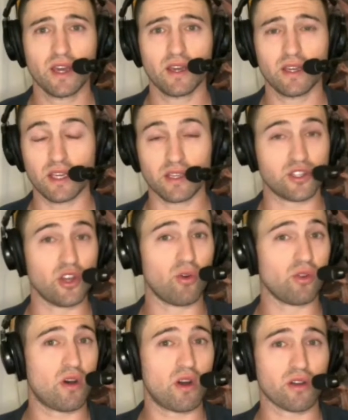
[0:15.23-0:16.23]
is no
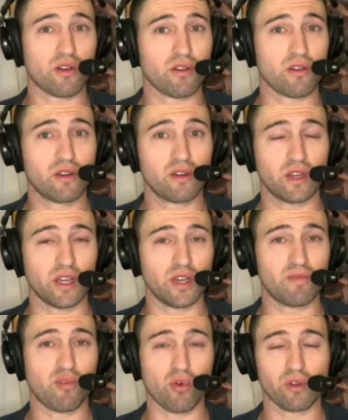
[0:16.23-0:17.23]
longer a
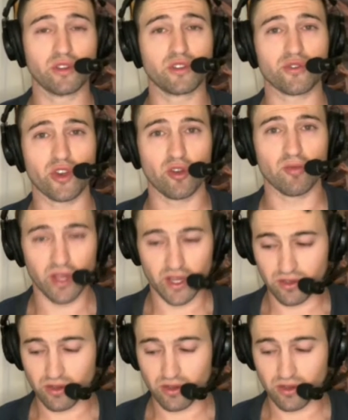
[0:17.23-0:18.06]
Portland Trailblazer.